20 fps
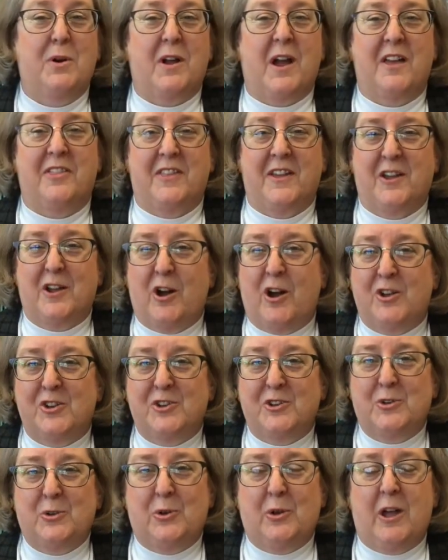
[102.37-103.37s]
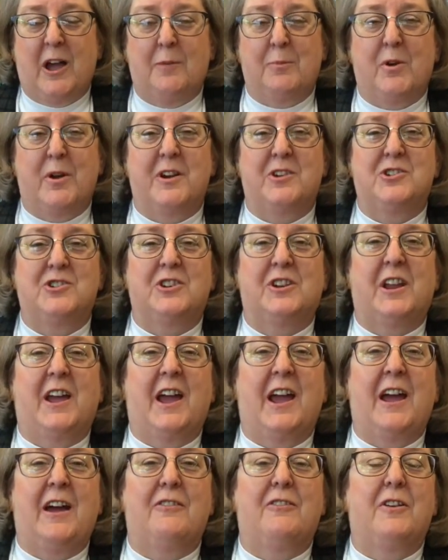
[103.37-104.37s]
book I think all school libraries should
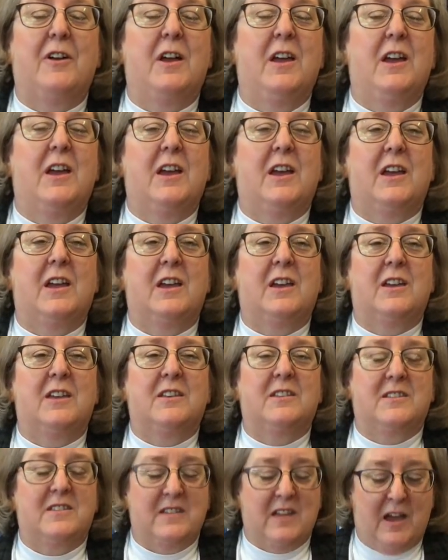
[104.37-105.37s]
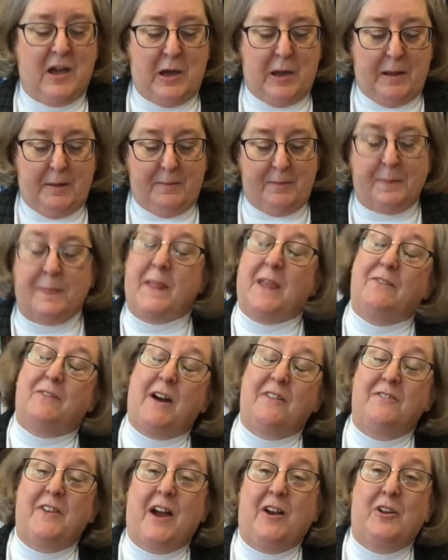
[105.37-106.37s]
have is If
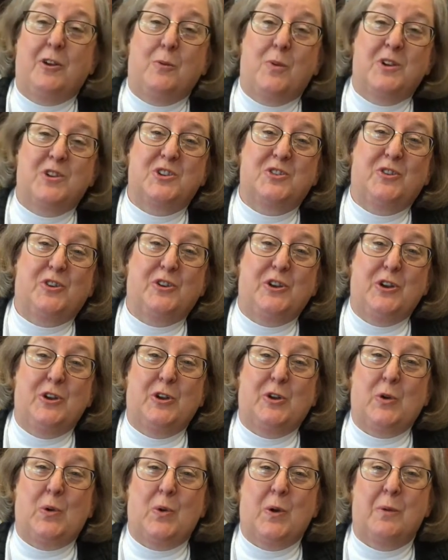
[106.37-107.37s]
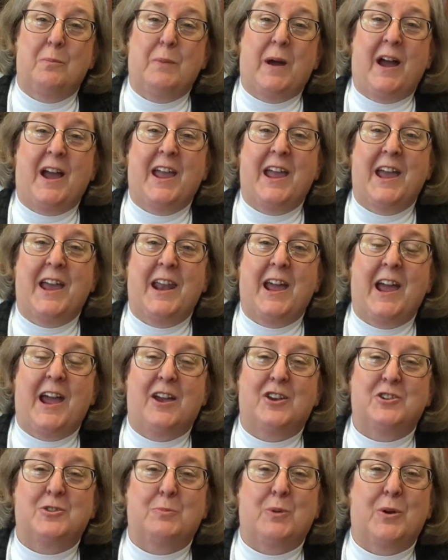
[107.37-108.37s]
I Found a Wistful Unicorn by Ann
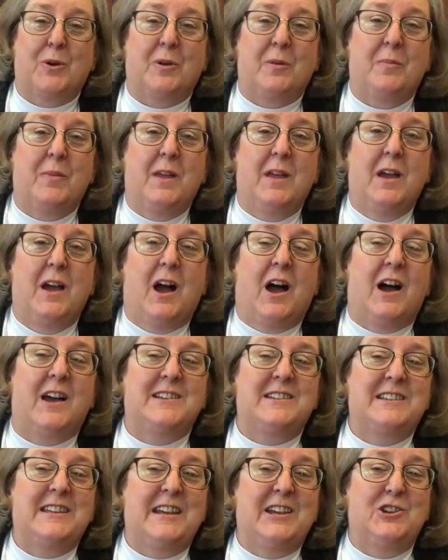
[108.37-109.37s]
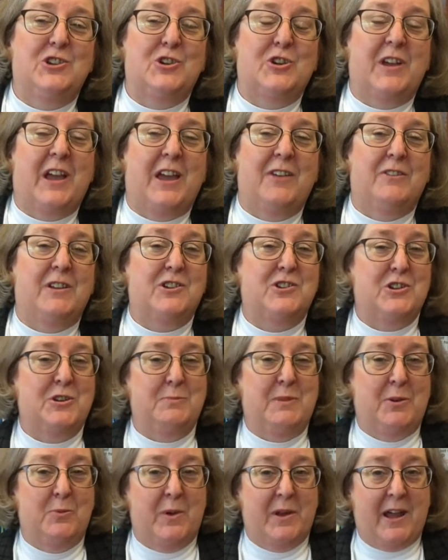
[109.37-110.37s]
Ashburn. A teacher gave it to
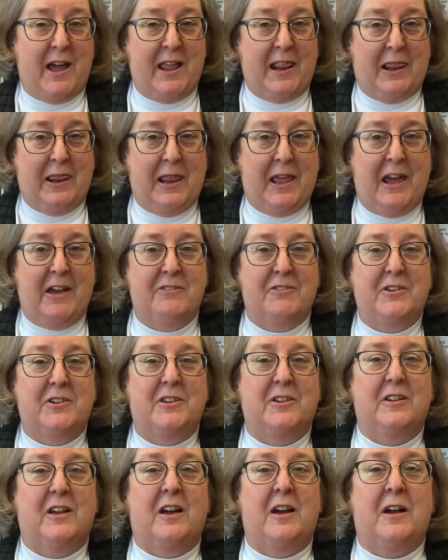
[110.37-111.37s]
me when I left